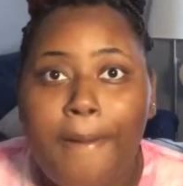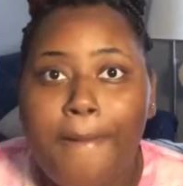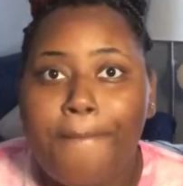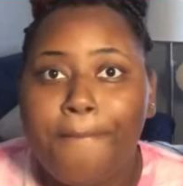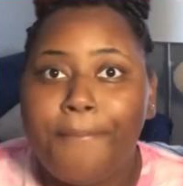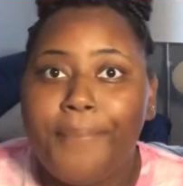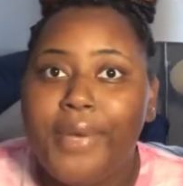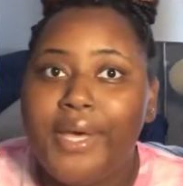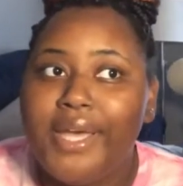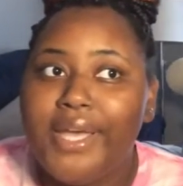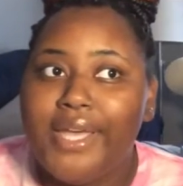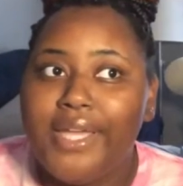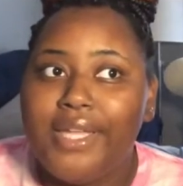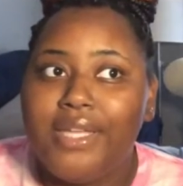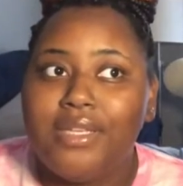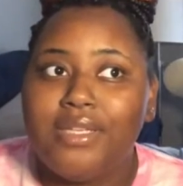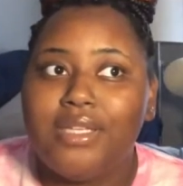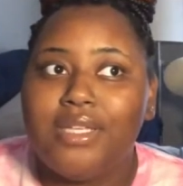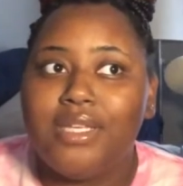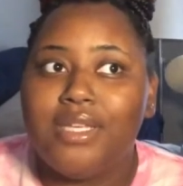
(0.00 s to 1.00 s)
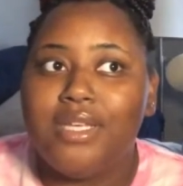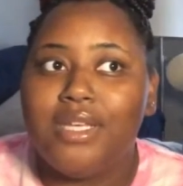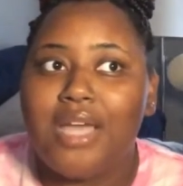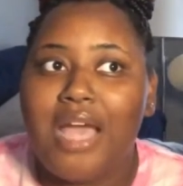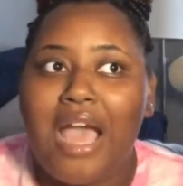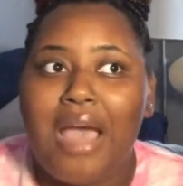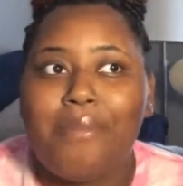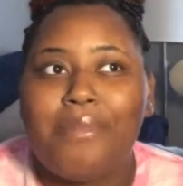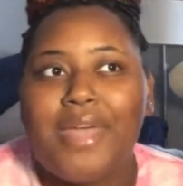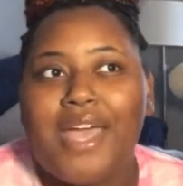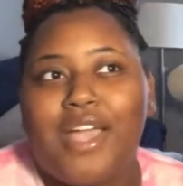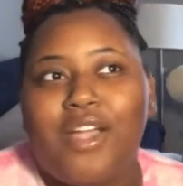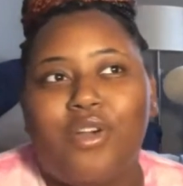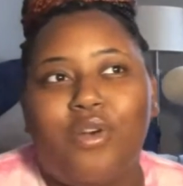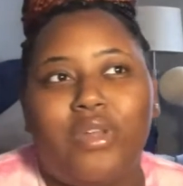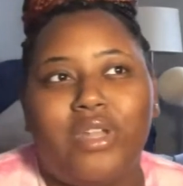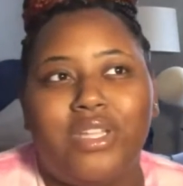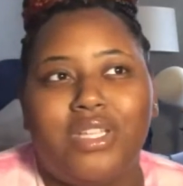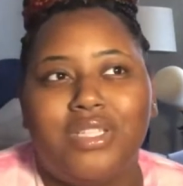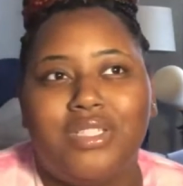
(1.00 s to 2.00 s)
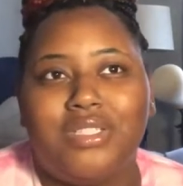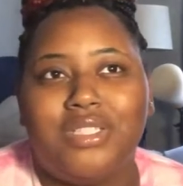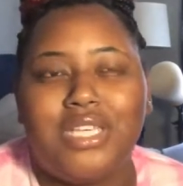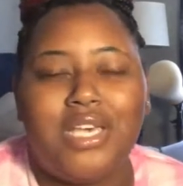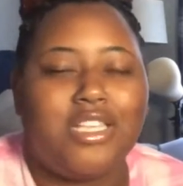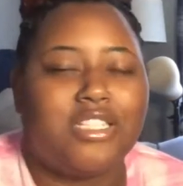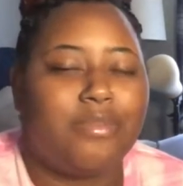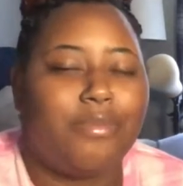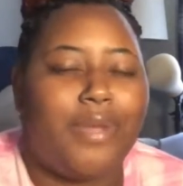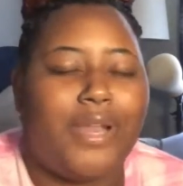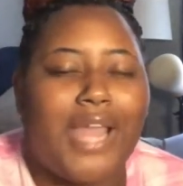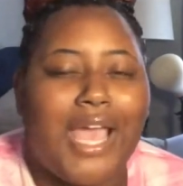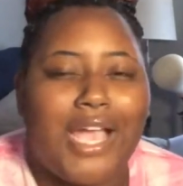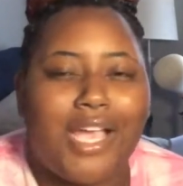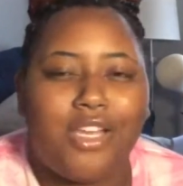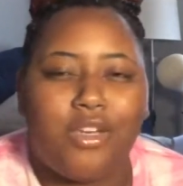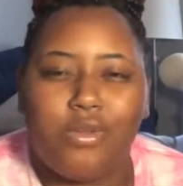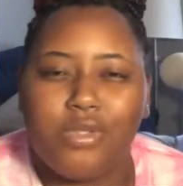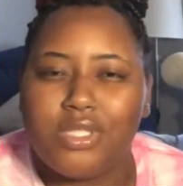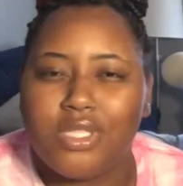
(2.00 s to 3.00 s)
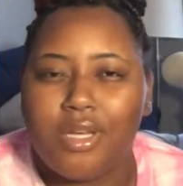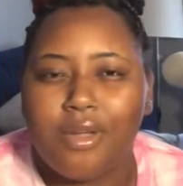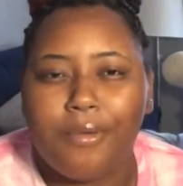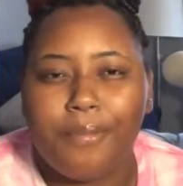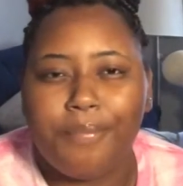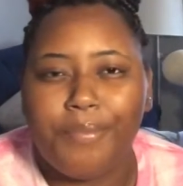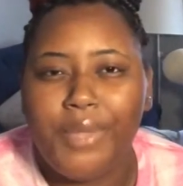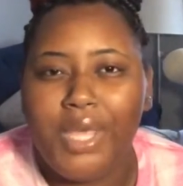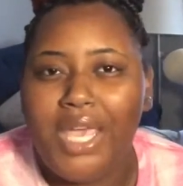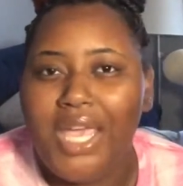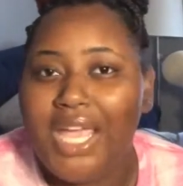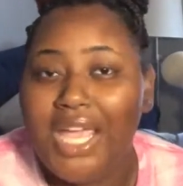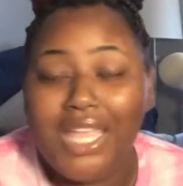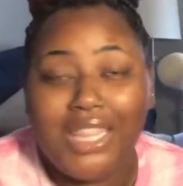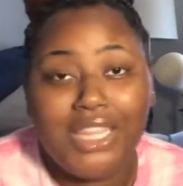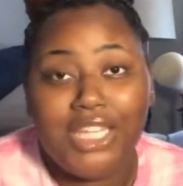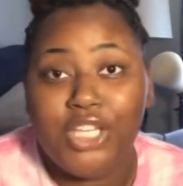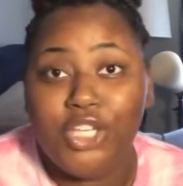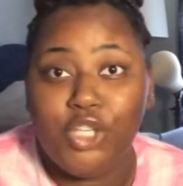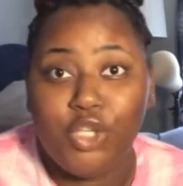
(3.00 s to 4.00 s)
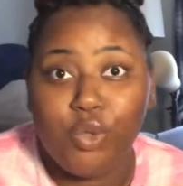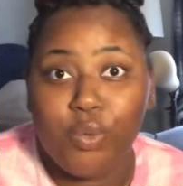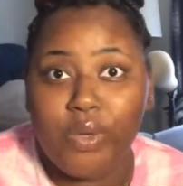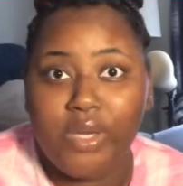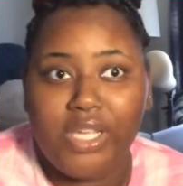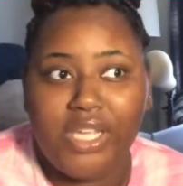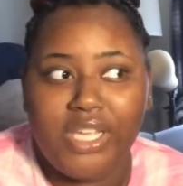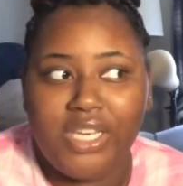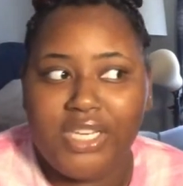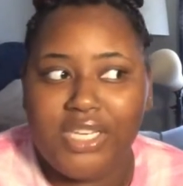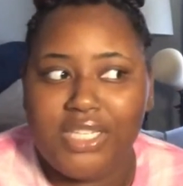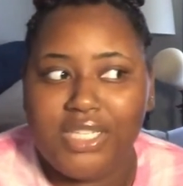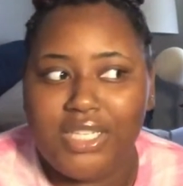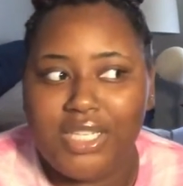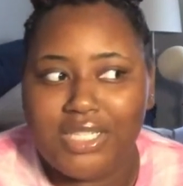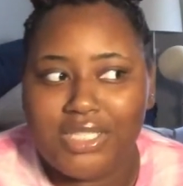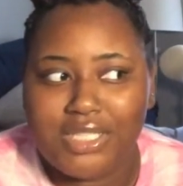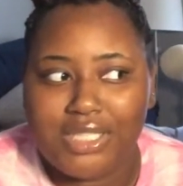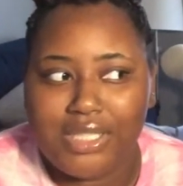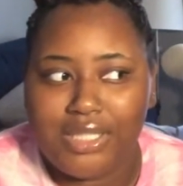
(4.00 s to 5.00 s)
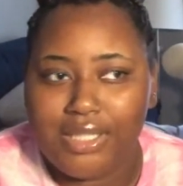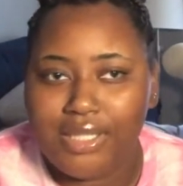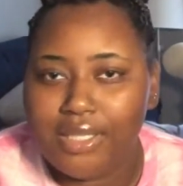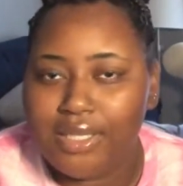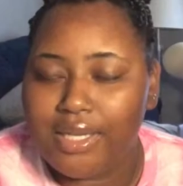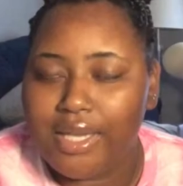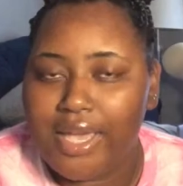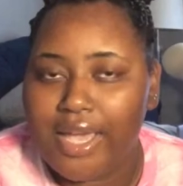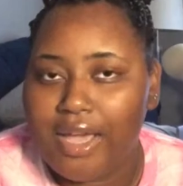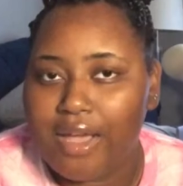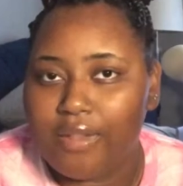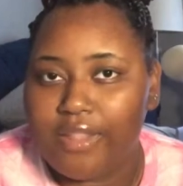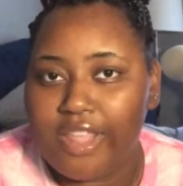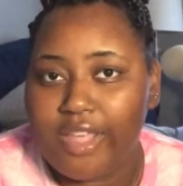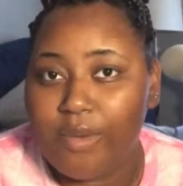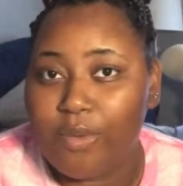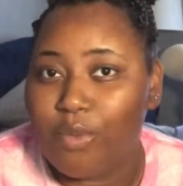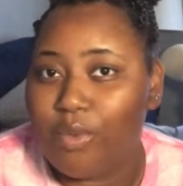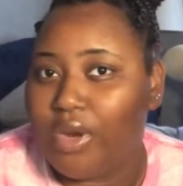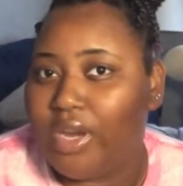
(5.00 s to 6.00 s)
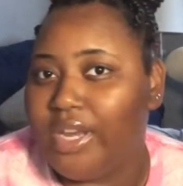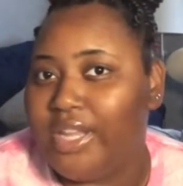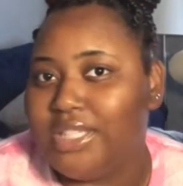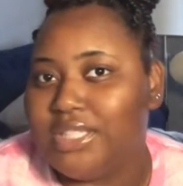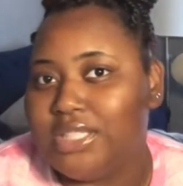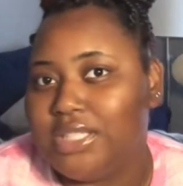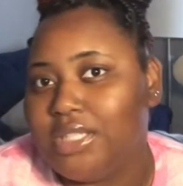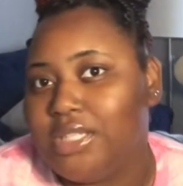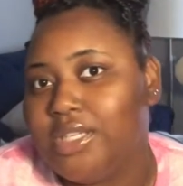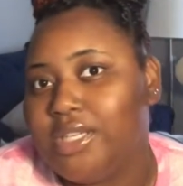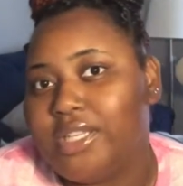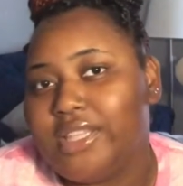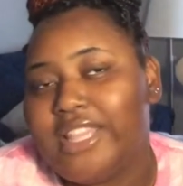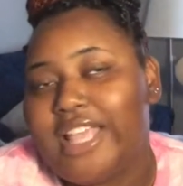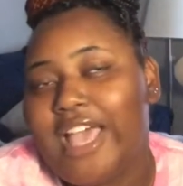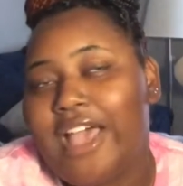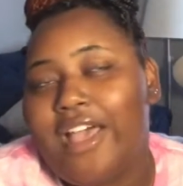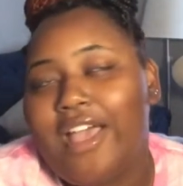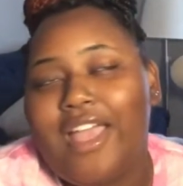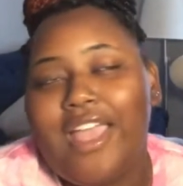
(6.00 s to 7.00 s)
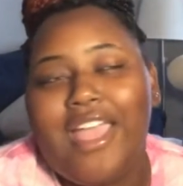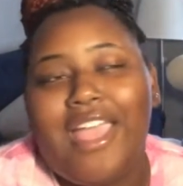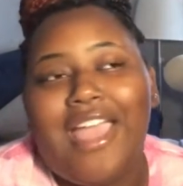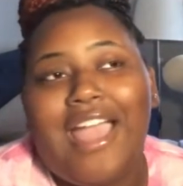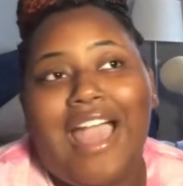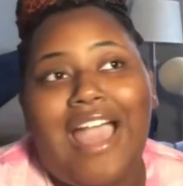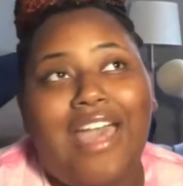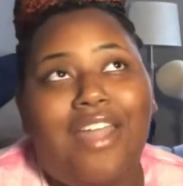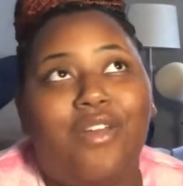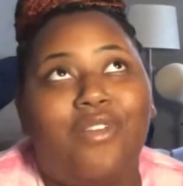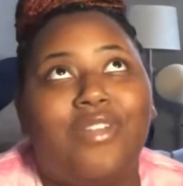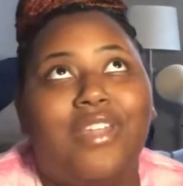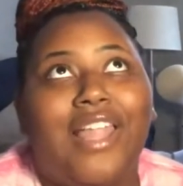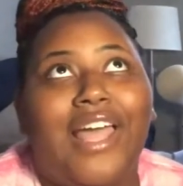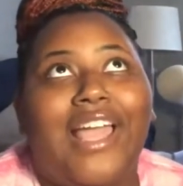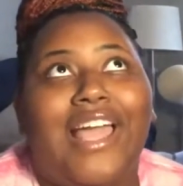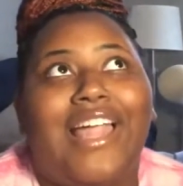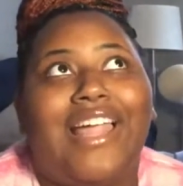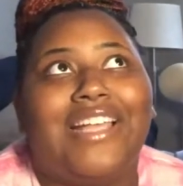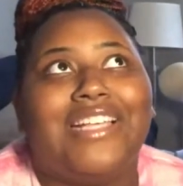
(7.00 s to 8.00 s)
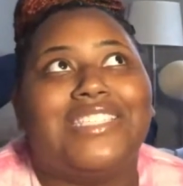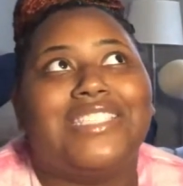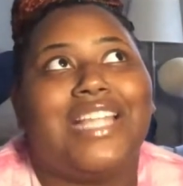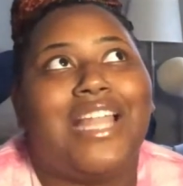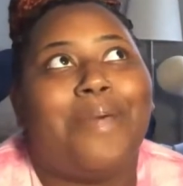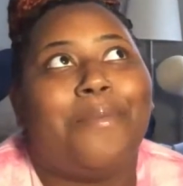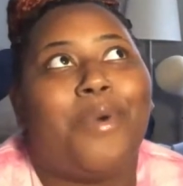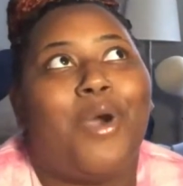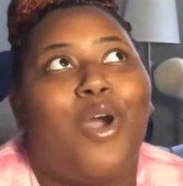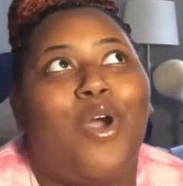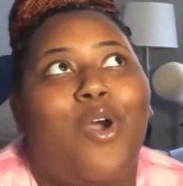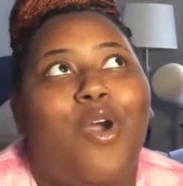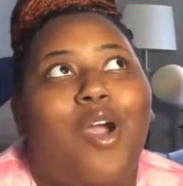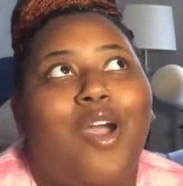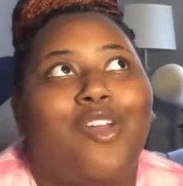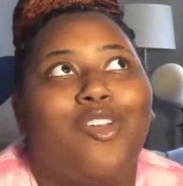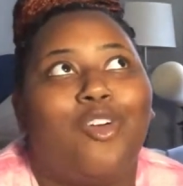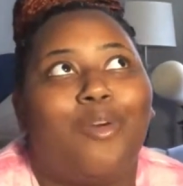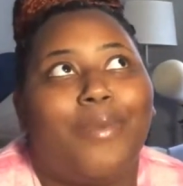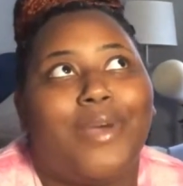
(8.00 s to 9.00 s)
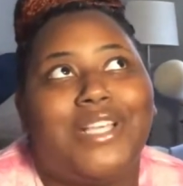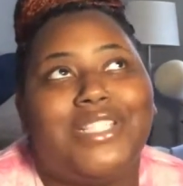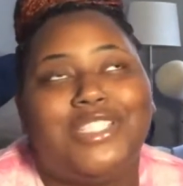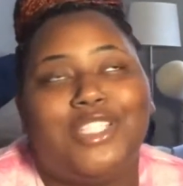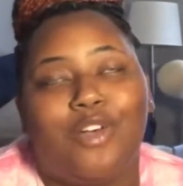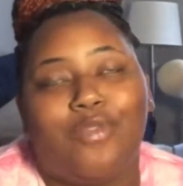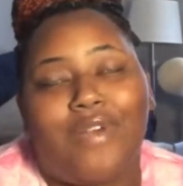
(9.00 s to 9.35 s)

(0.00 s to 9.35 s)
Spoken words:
But I'm not gonna tell somebody I can do something and then do it and it doesn't look how they wanted it to look. That I don't like I said, I'm hard on myself.